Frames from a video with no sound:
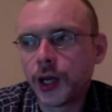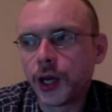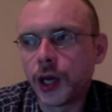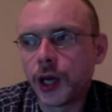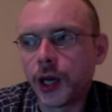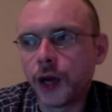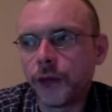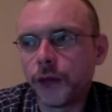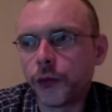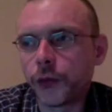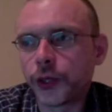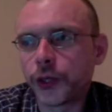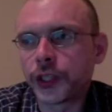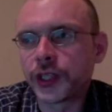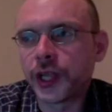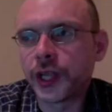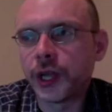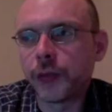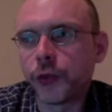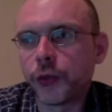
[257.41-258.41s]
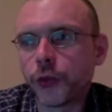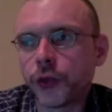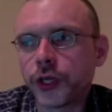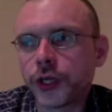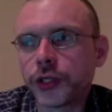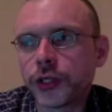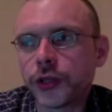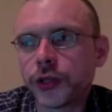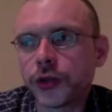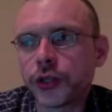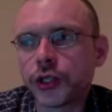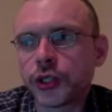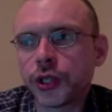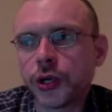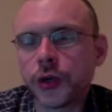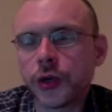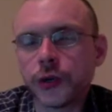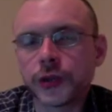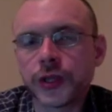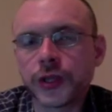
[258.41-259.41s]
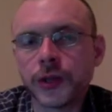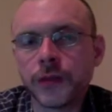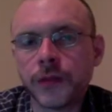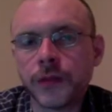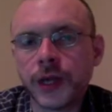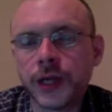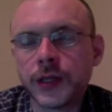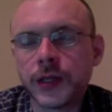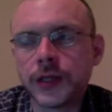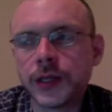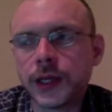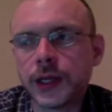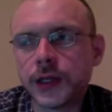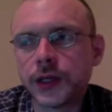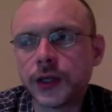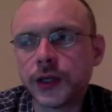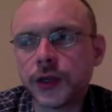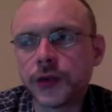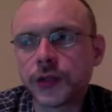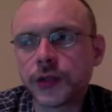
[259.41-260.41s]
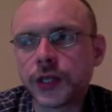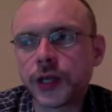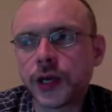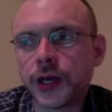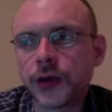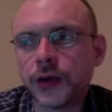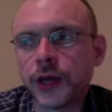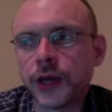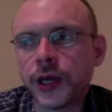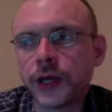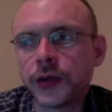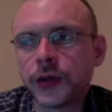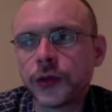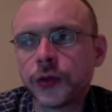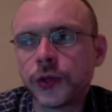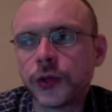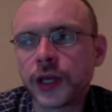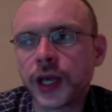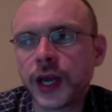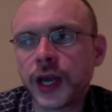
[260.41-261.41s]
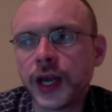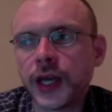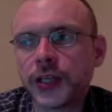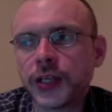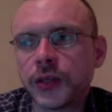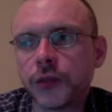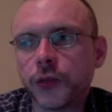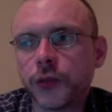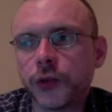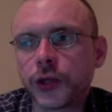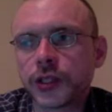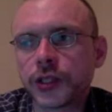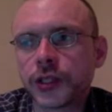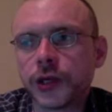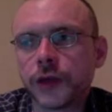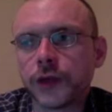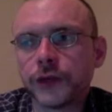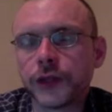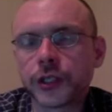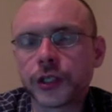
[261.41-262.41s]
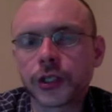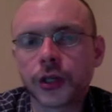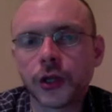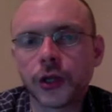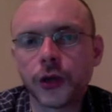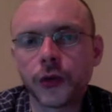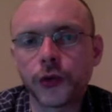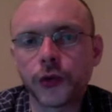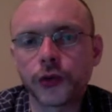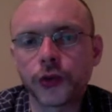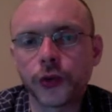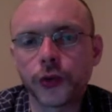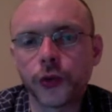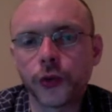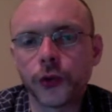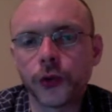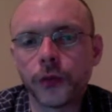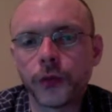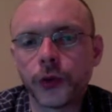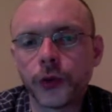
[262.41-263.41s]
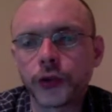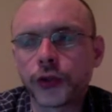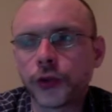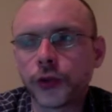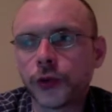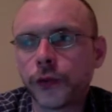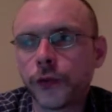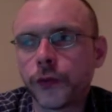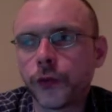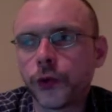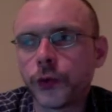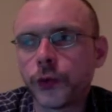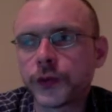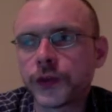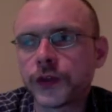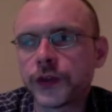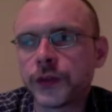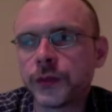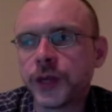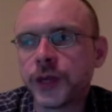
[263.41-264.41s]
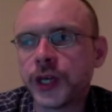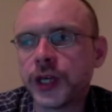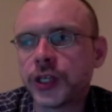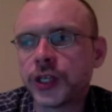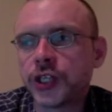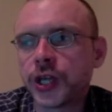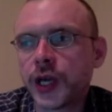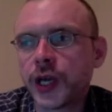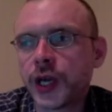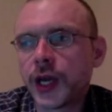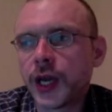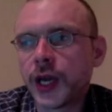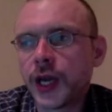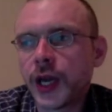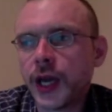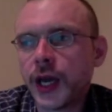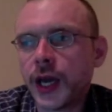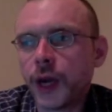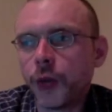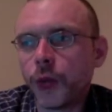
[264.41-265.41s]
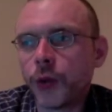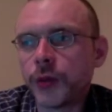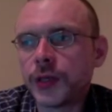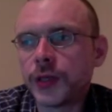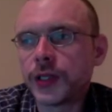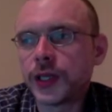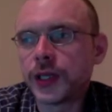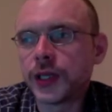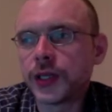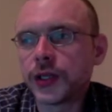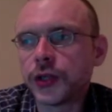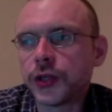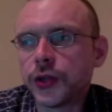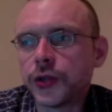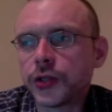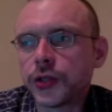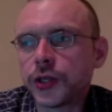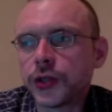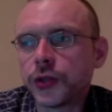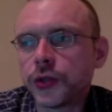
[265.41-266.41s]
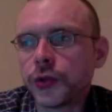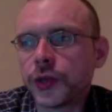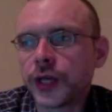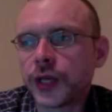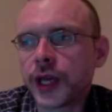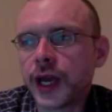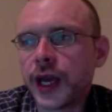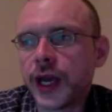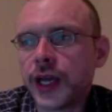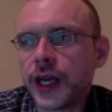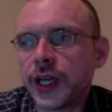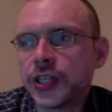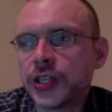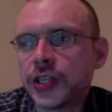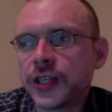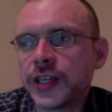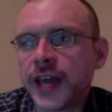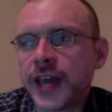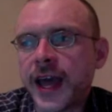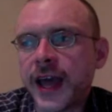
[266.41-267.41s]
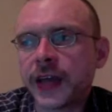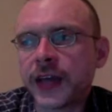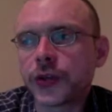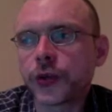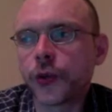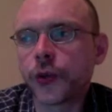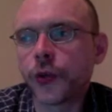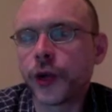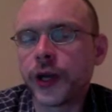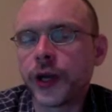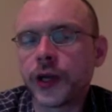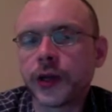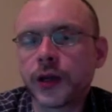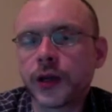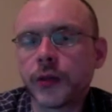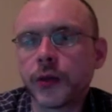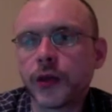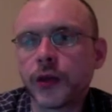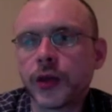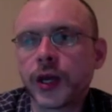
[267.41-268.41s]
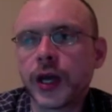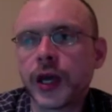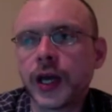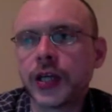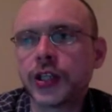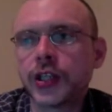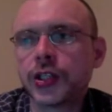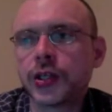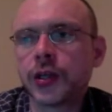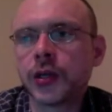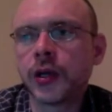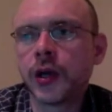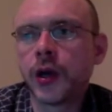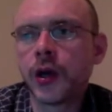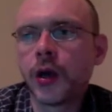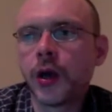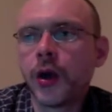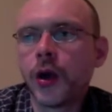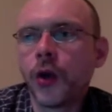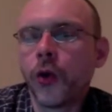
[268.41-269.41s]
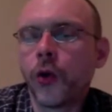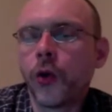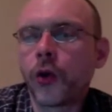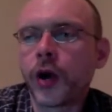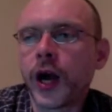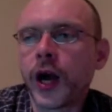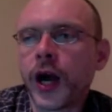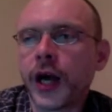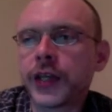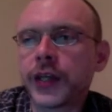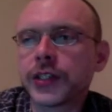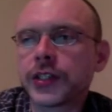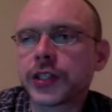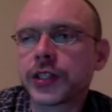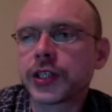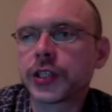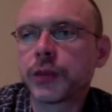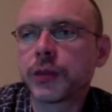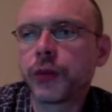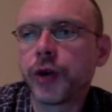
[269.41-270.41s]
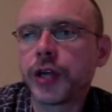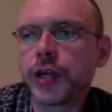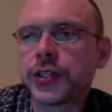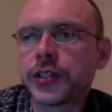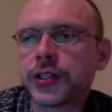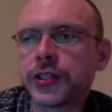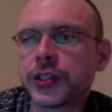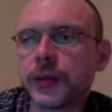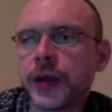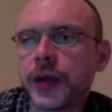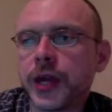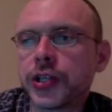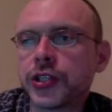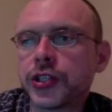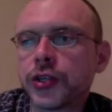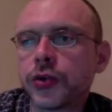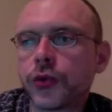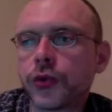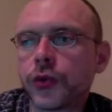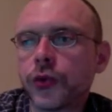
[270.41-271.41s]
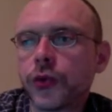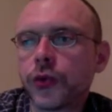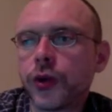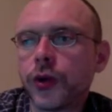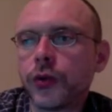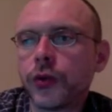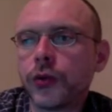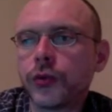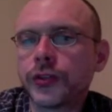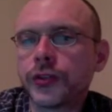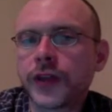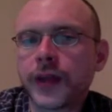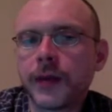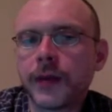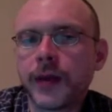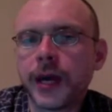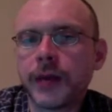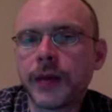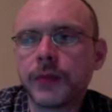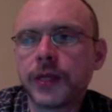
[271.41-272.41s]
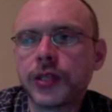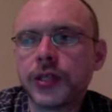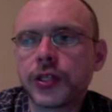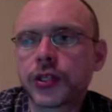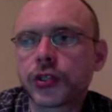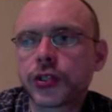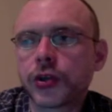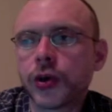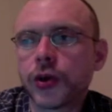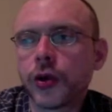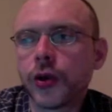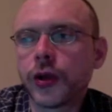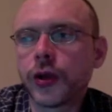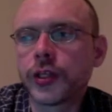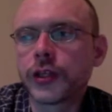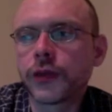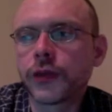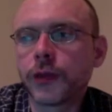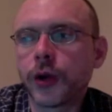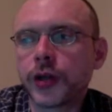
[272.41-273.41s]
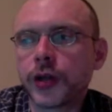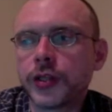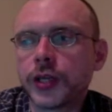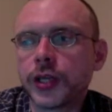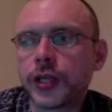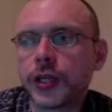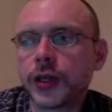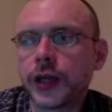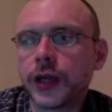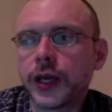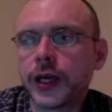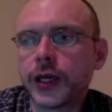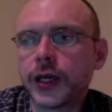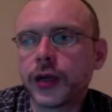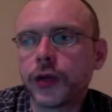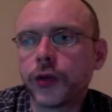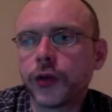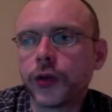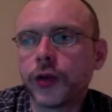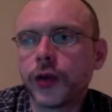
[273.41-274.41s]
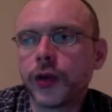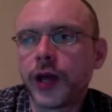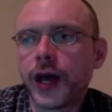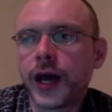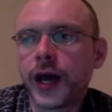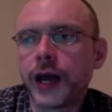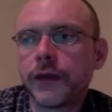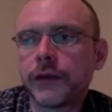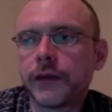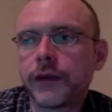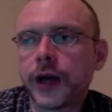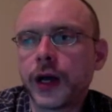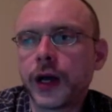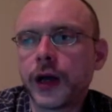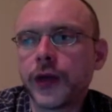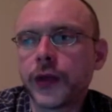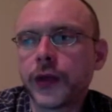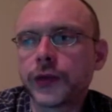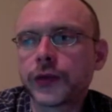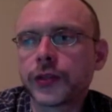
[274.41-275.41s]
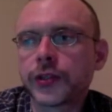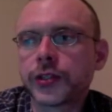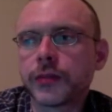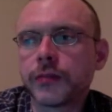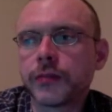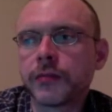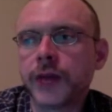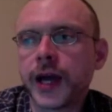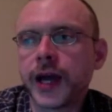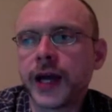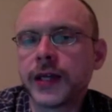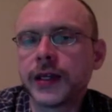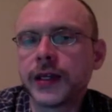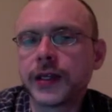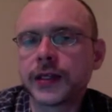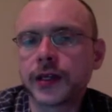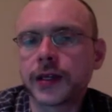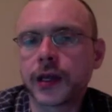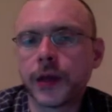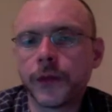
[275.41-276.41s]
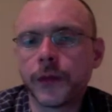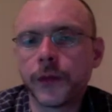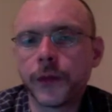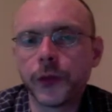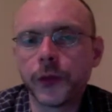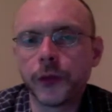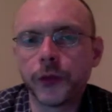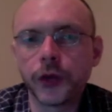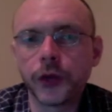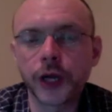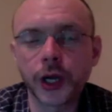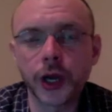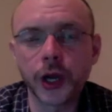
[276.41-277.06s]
For example, research shows that men tend to use the internet to engage in more self-disclosure or emotional forms of speech, and women tend to use it to engage in task-oriented communication or honest expressions about gender roles that they might be discouraged from articulating in real life. Those are some ideas that come from the book.